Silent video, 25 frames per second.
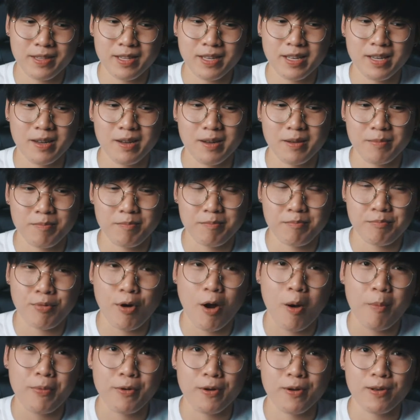the
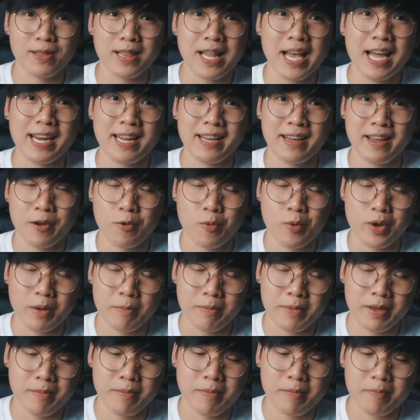proper lighting
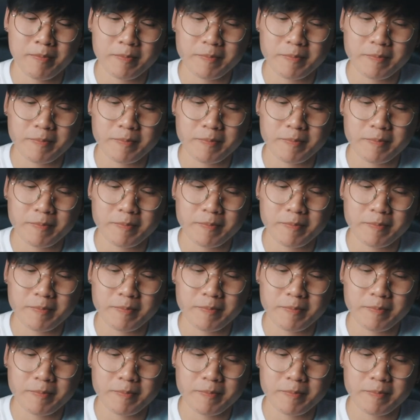equipment.